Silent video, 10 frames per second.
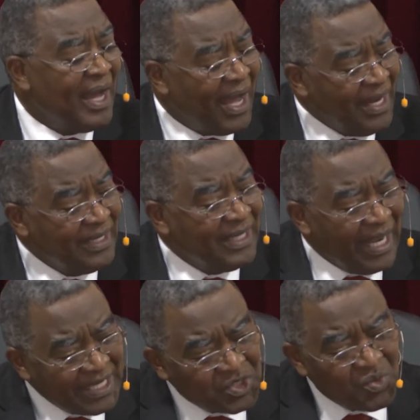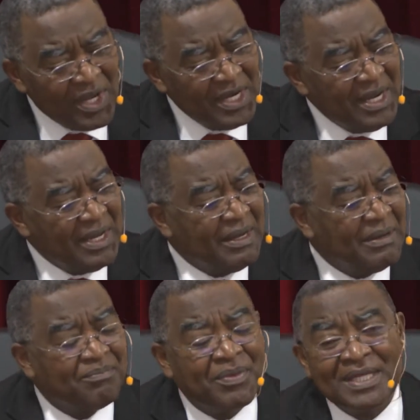And the last one
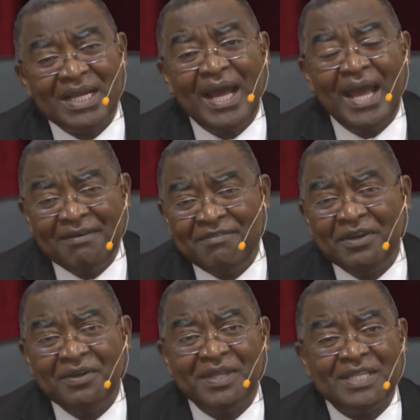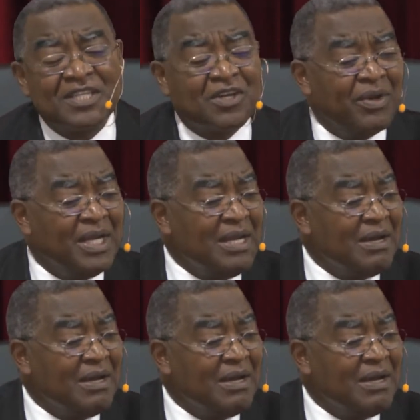that I have here on the screen